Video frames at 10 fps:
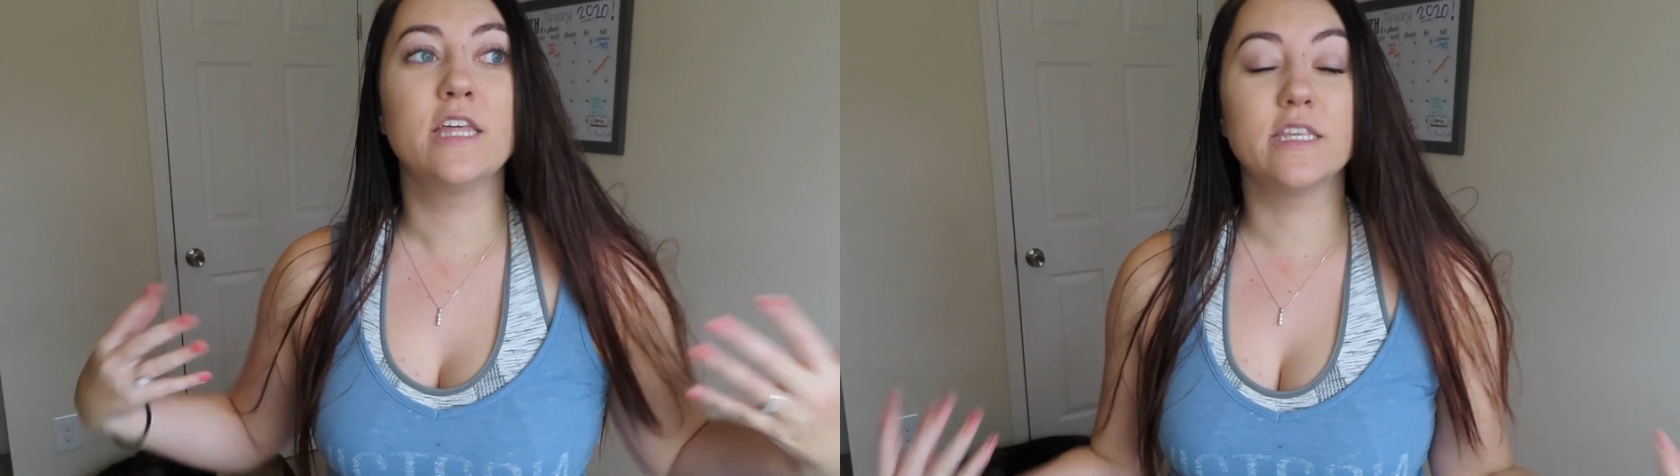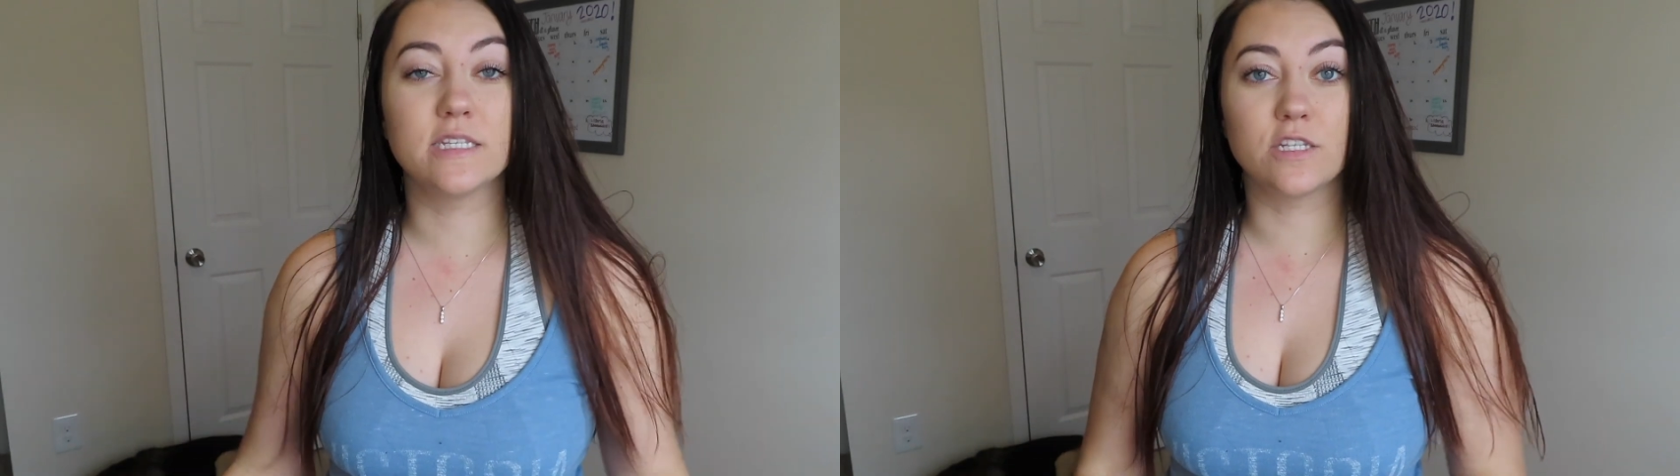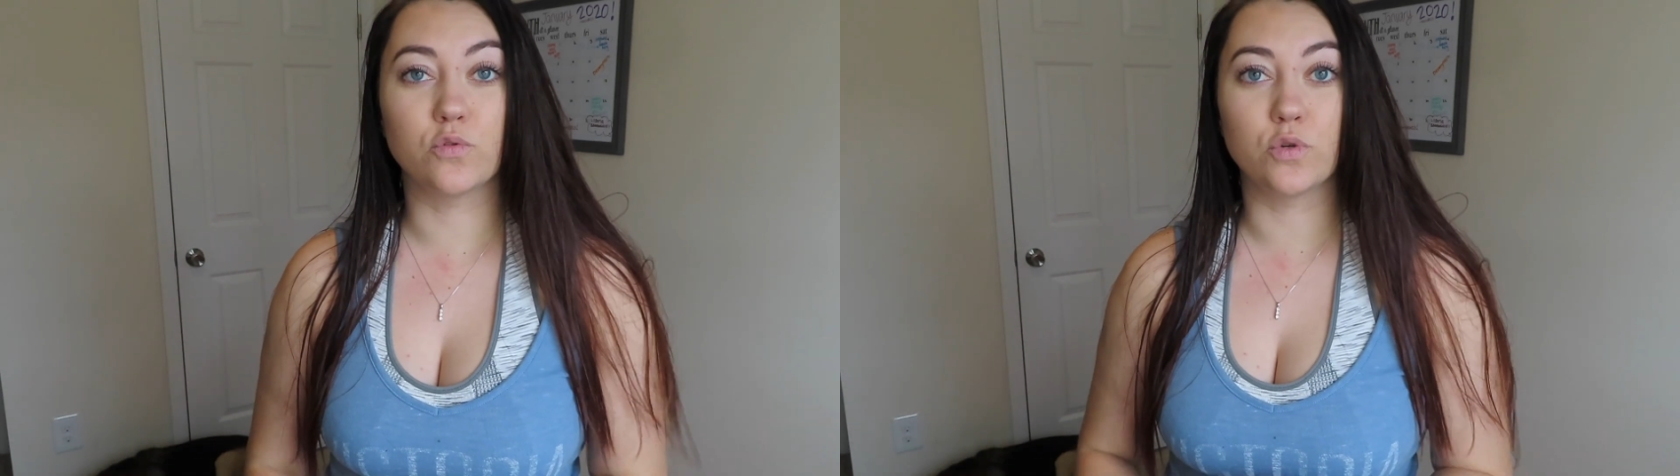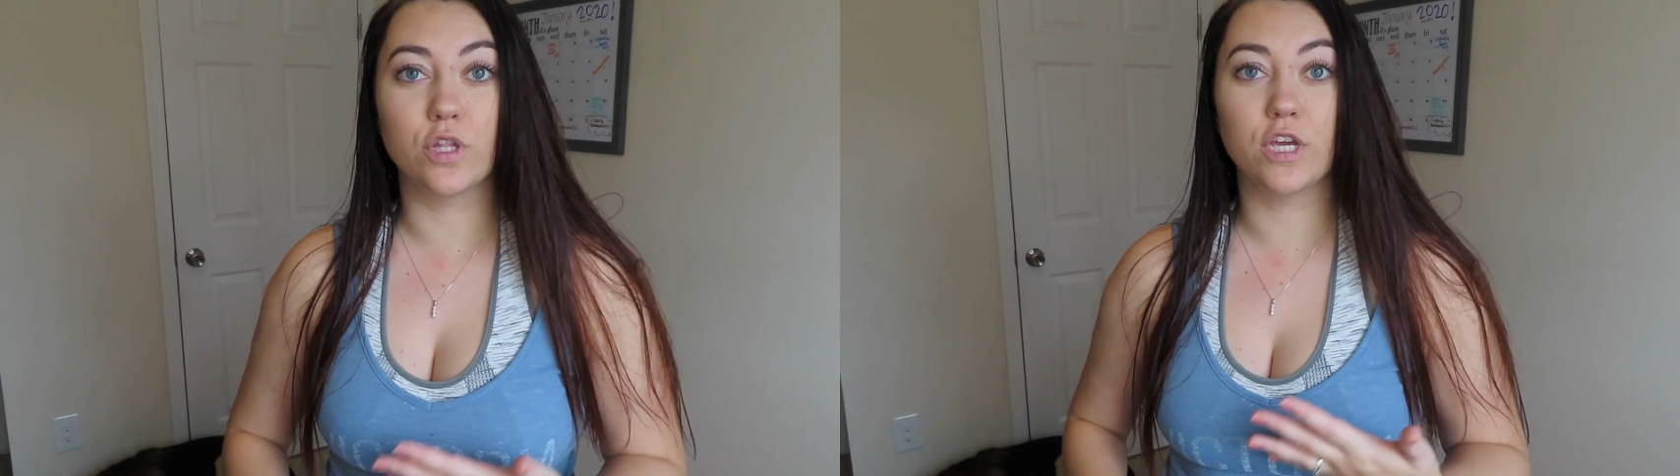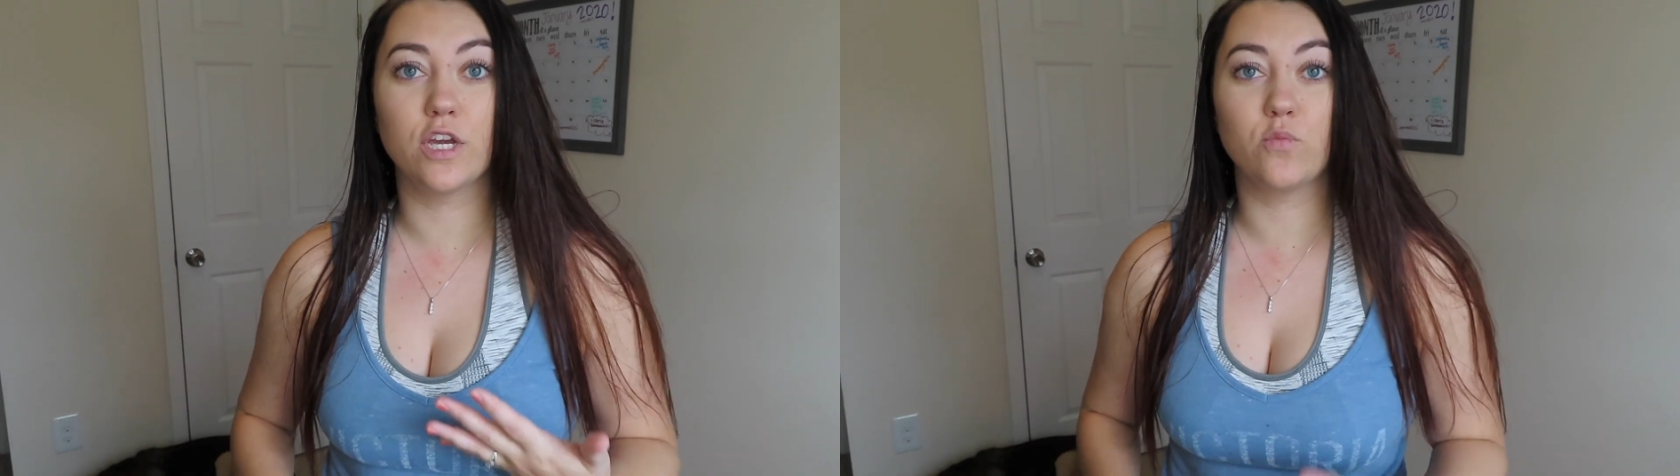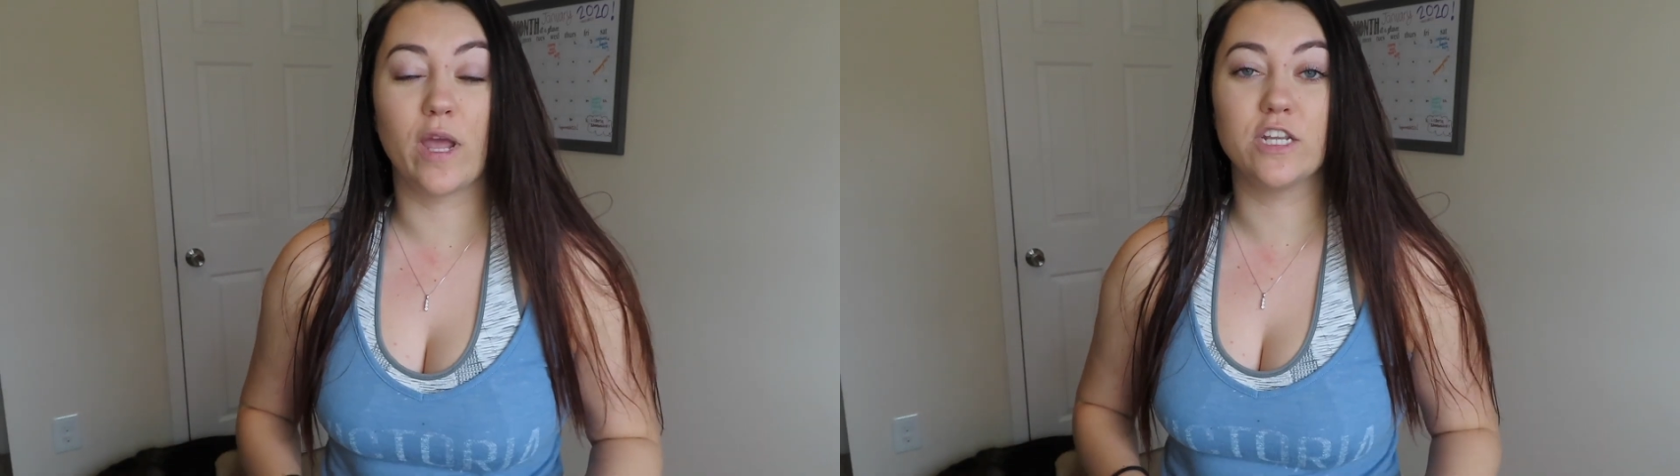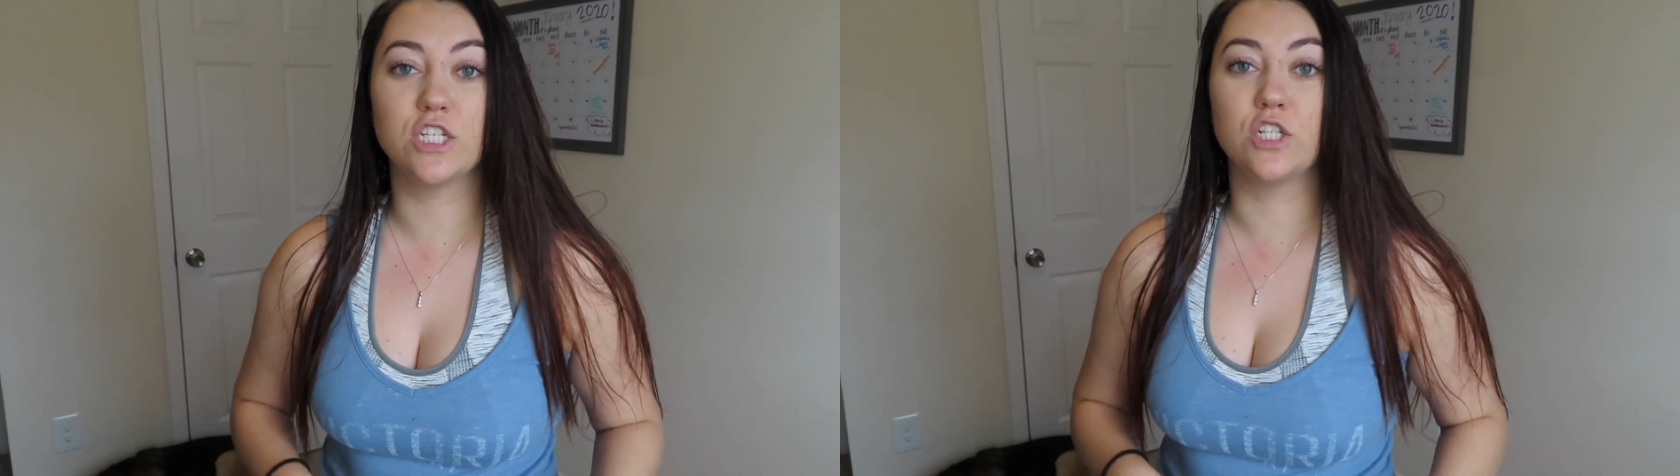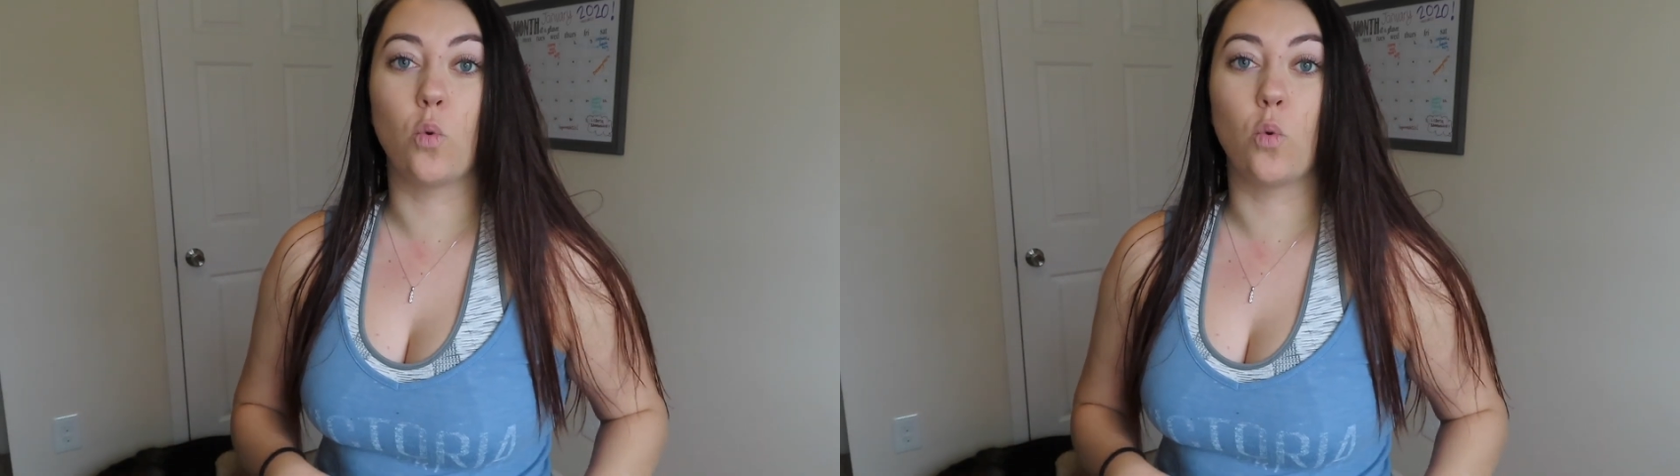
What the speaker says: This is a really good way just